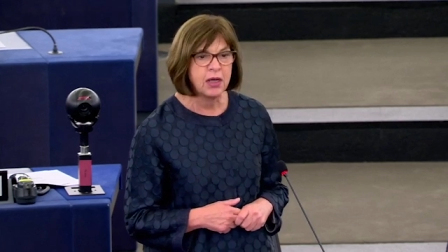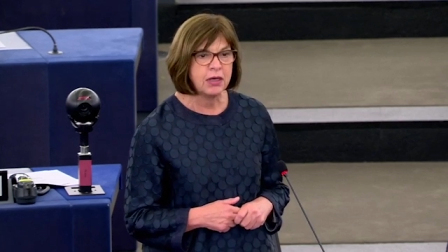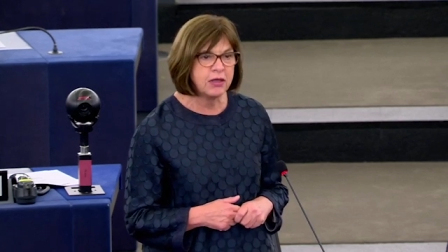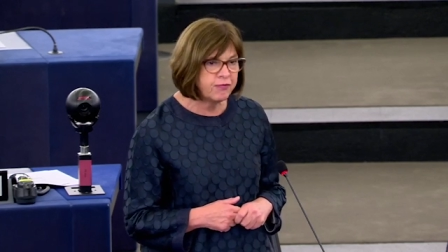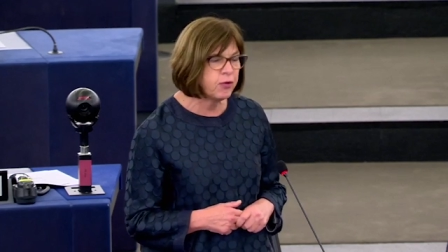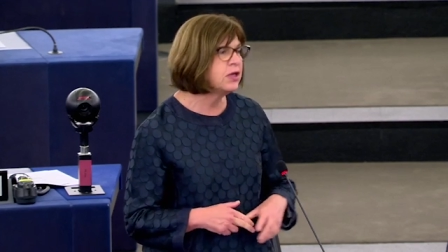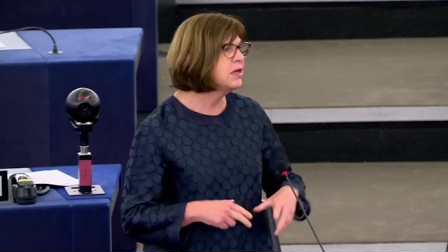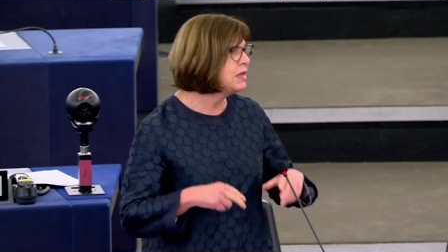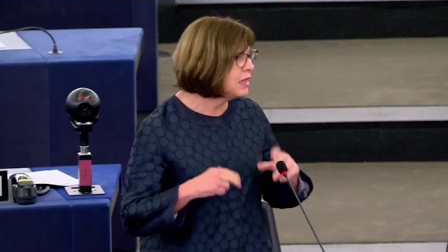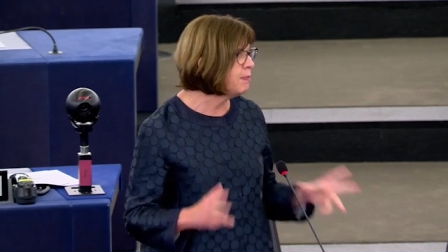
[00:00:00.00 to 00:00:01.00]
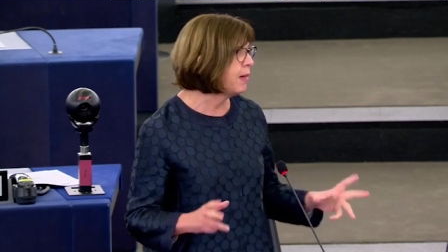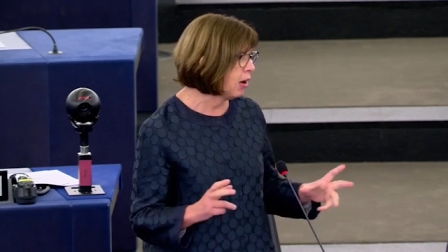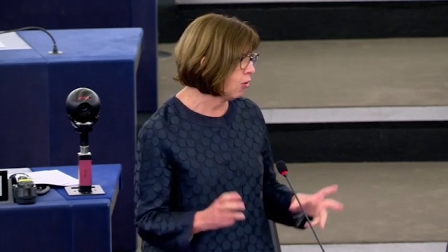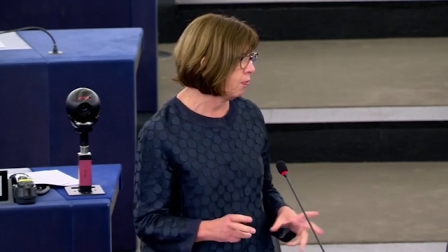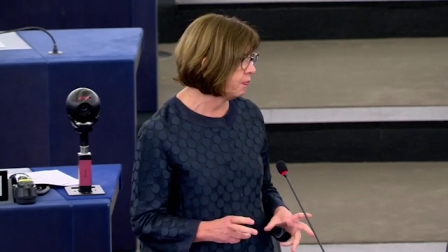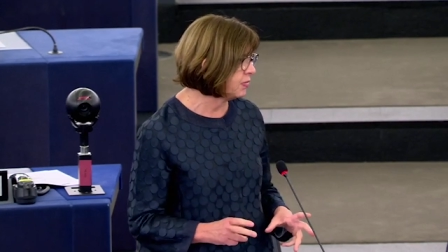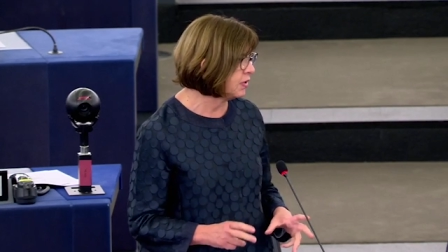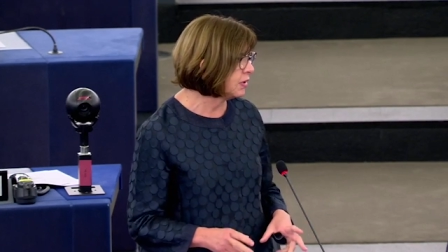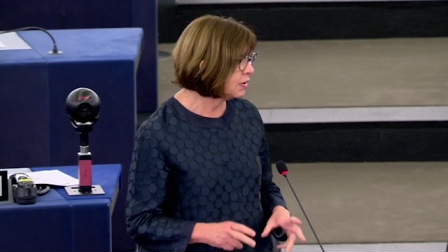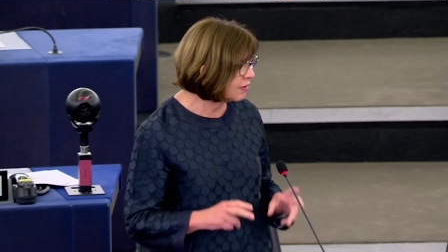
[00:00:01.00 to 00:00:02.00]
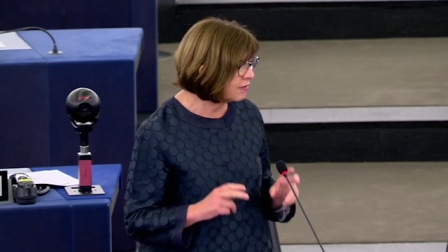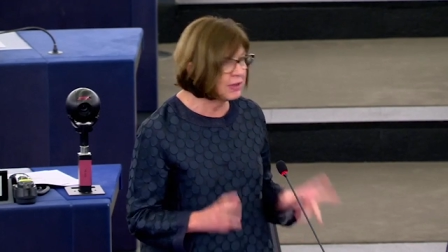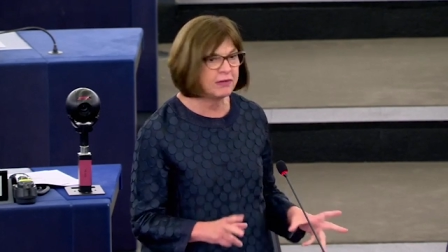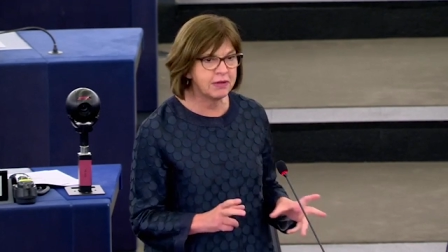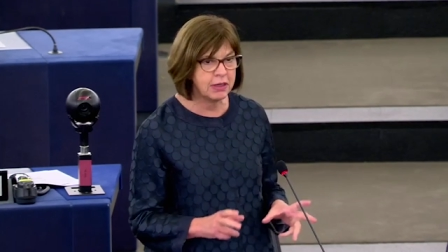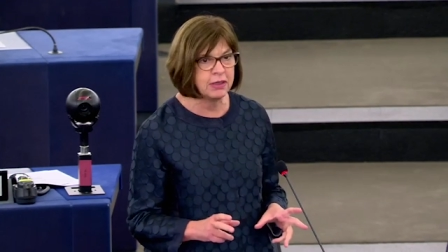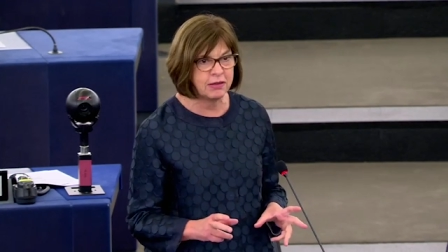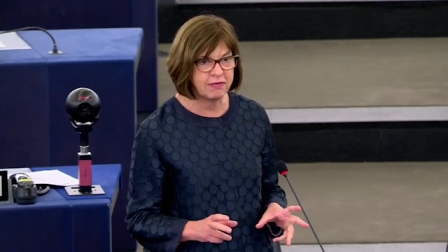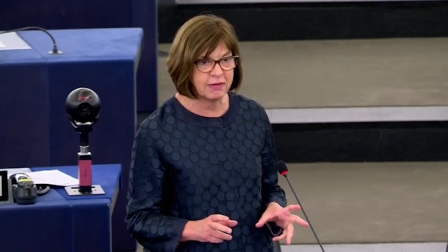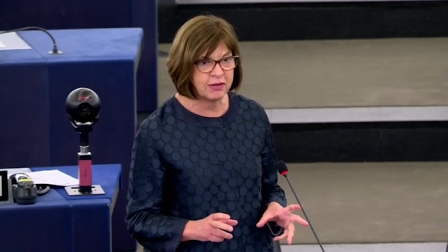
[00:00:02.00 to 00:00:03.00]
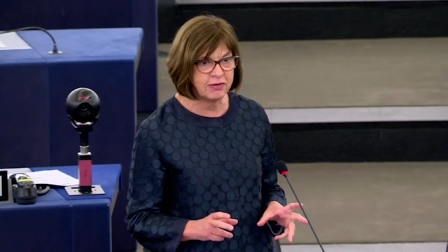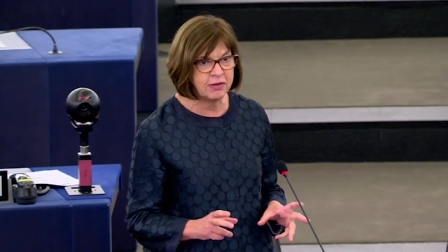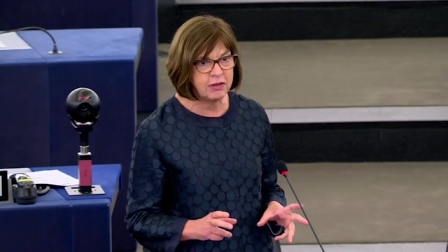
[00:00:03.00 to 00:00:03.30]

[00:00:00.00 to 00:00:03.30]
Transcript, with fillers: But that gave me a wonderful opportunity to get to know Europe,